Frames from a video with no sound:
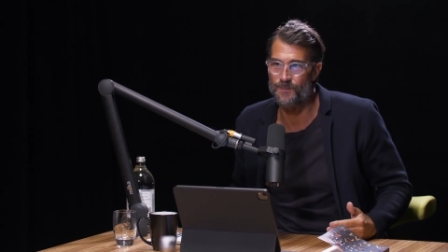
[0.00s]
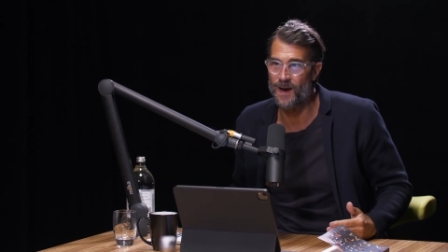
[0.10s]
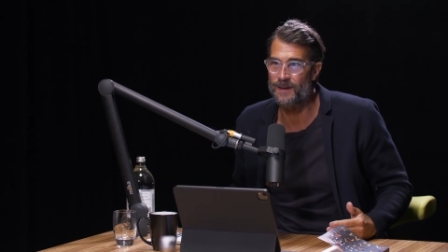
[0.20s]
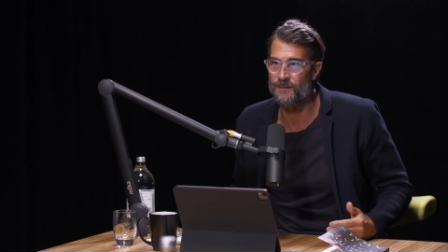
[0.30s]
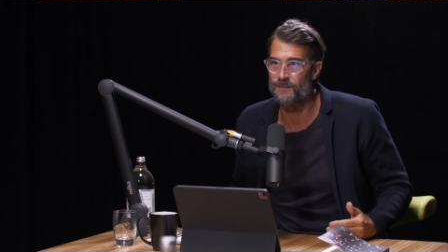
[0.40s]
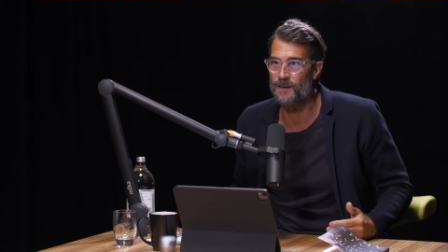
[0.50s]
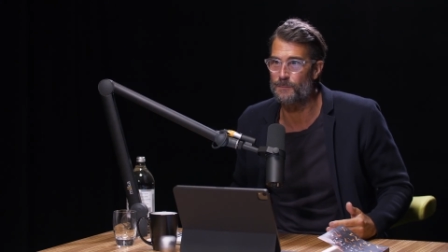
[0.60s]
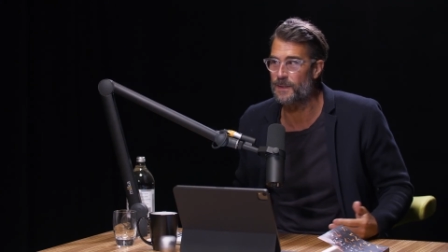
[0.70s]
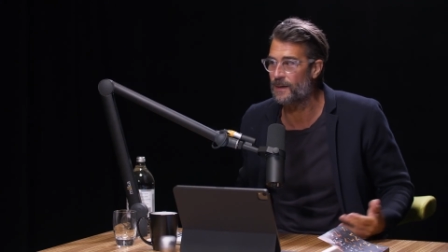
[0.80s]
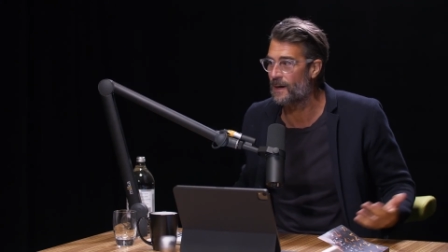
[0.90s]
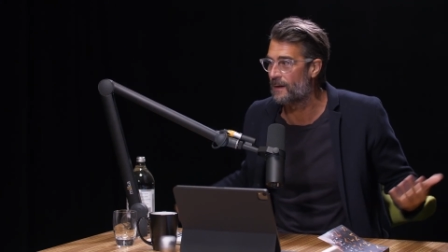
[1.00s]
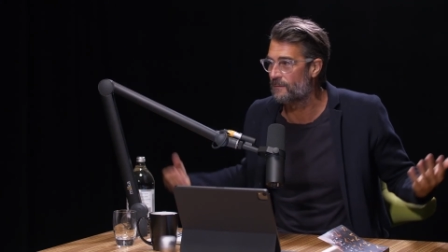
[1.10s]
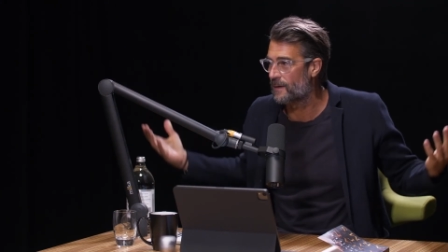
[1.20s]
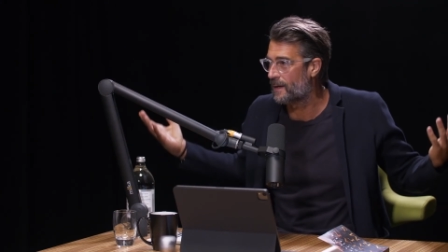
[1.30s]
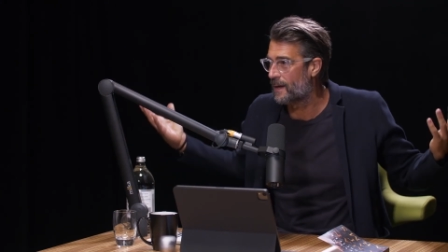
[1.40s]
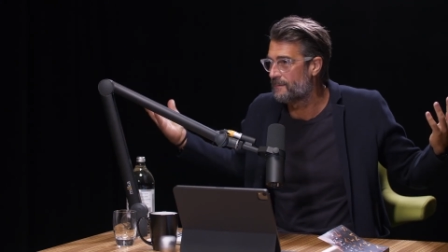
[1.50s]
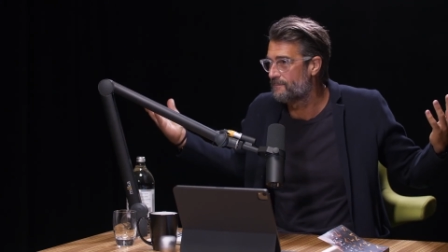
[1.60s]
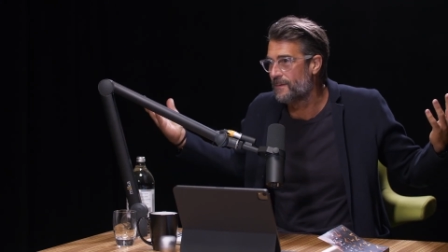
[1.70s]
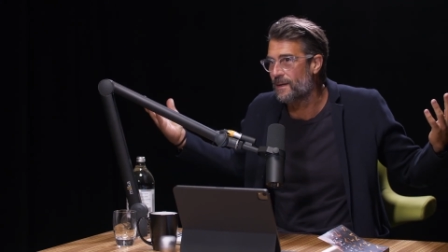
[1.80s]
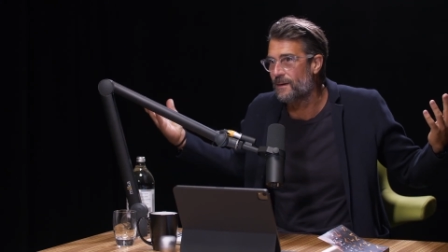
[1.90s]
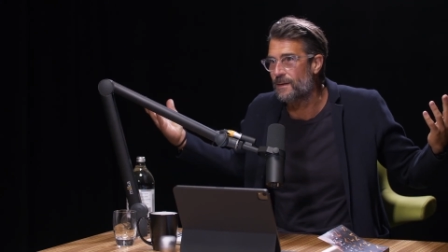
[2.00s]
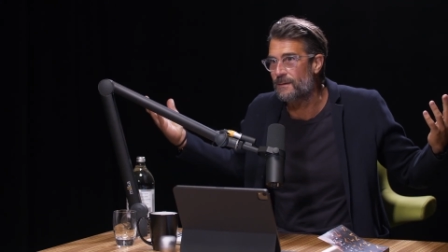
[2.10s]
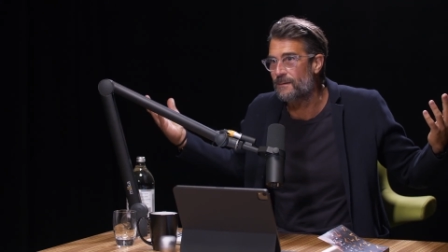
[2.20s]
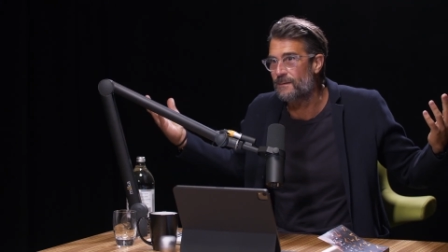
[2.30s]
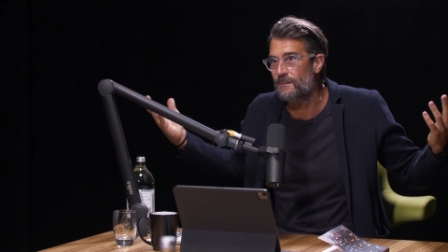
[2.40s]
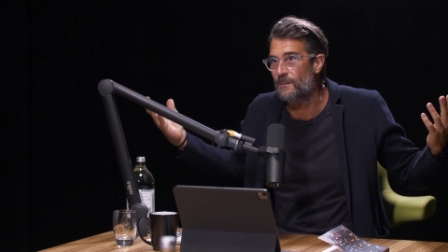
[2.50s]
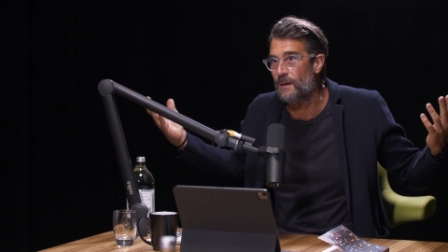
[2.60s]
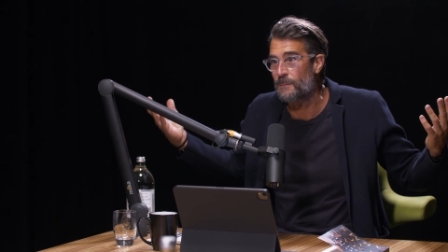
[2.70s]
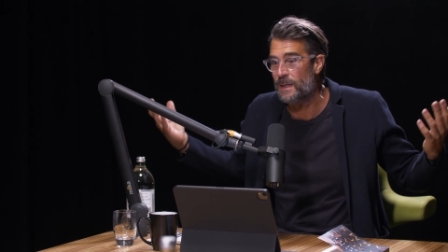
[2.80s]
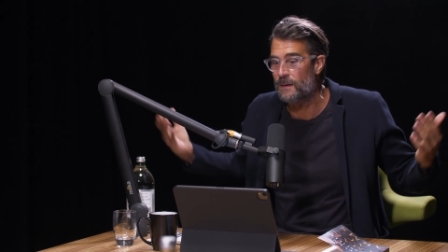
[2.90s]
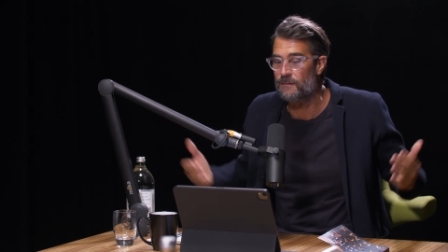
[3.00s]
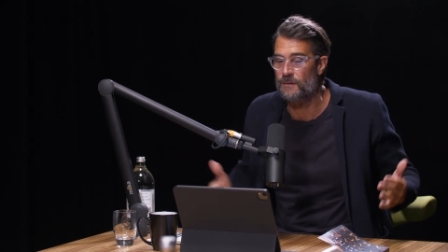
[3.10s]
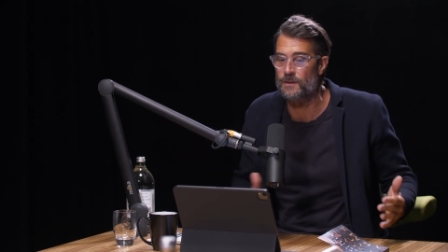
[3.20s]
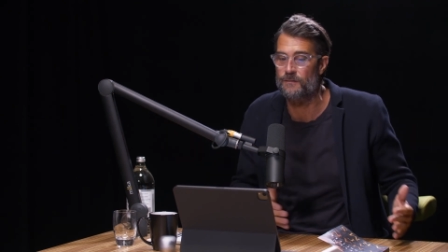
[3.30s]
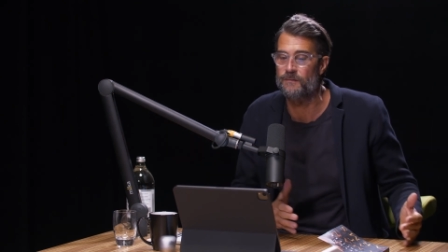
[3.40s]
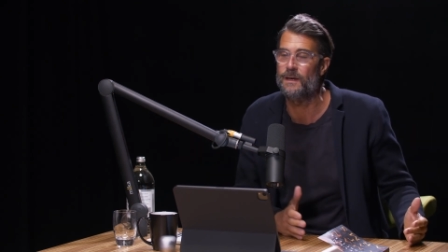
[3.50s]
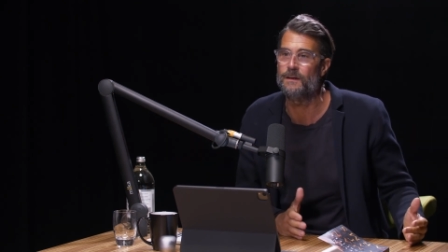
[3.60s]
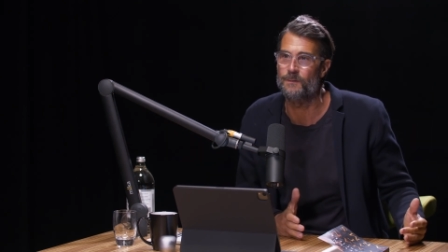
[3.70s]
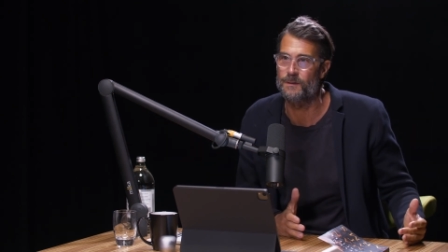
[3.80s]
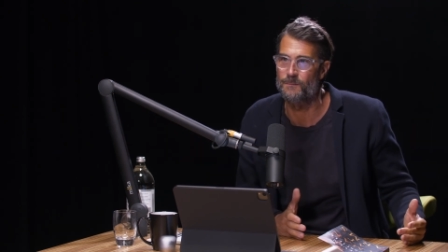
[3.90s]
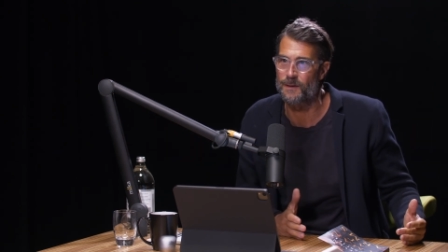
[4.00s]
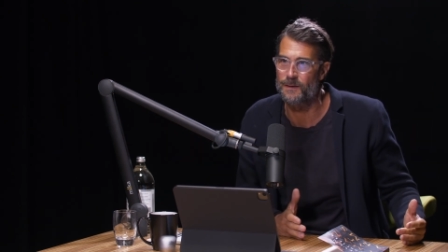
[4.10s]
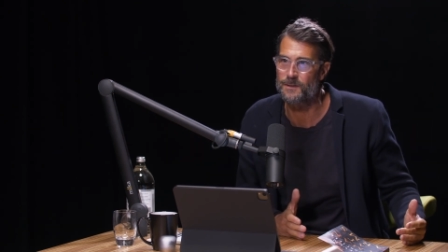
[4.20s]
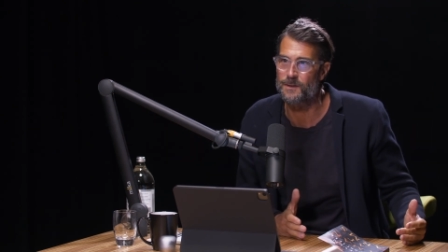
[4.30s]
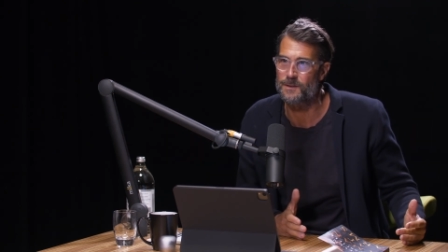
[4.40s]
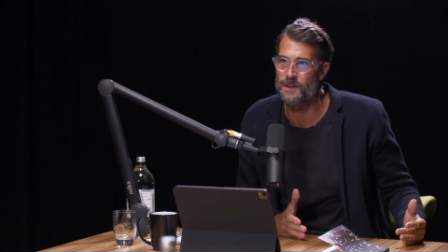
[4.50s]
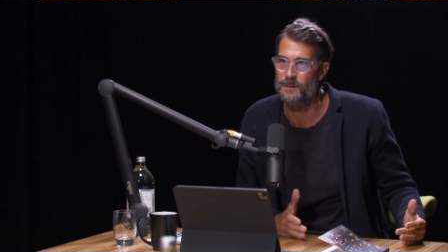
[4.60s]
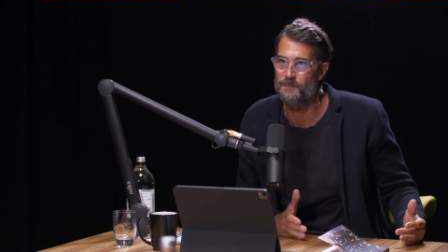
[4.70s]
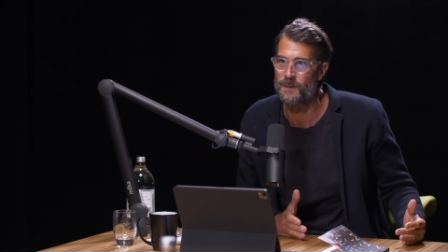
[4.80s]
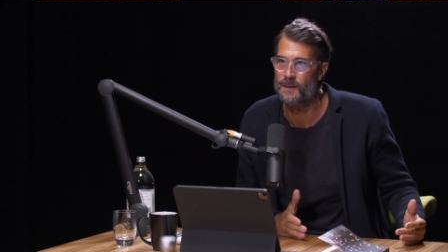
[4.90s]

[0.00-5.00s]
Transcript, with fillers: fires him and the guy's like, I, you know, he, I mean, it's such a sacred relationship.